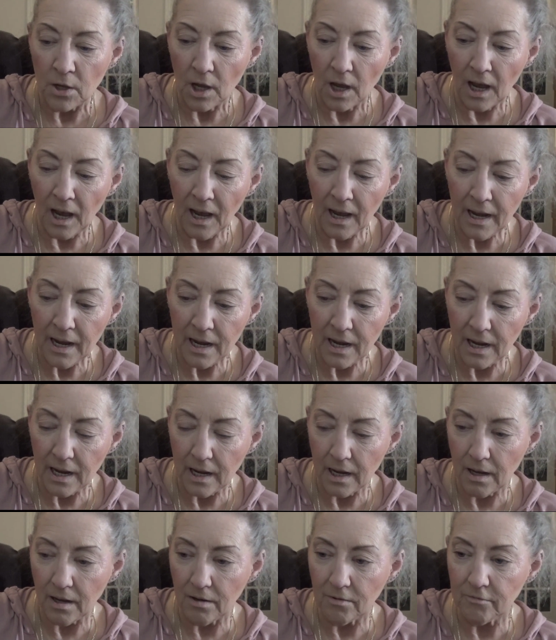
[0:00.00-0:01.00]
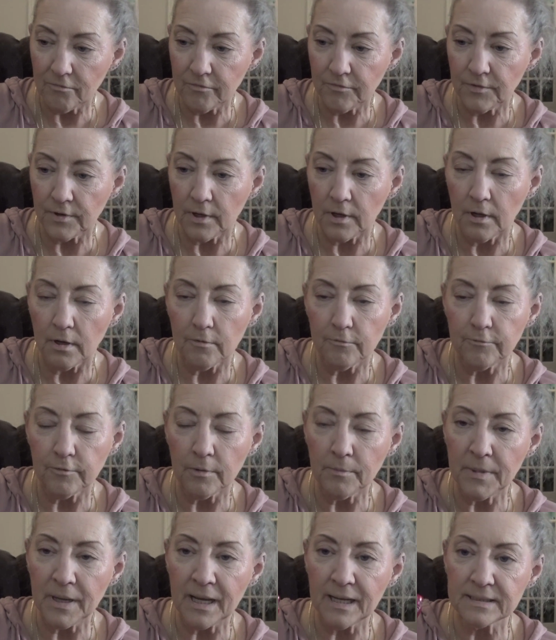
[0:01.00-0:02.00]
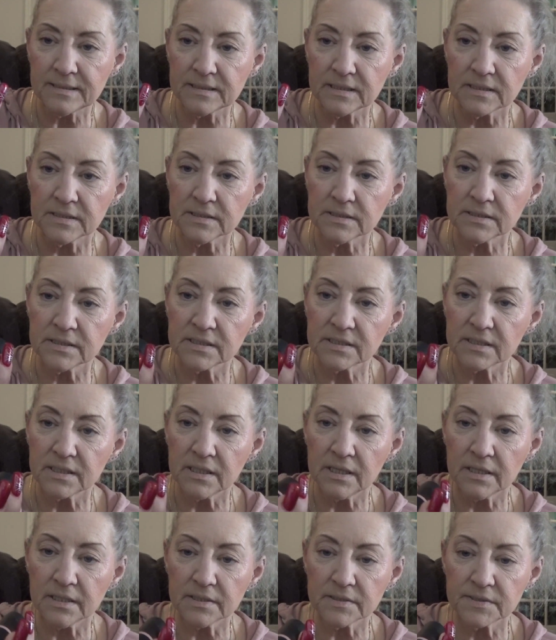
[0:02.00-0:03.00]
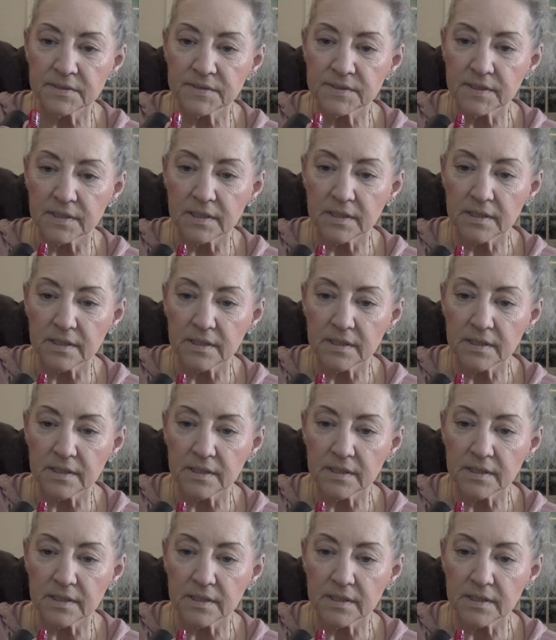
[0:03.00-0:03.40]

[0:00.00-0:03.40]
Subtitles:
I have, from Essence, it's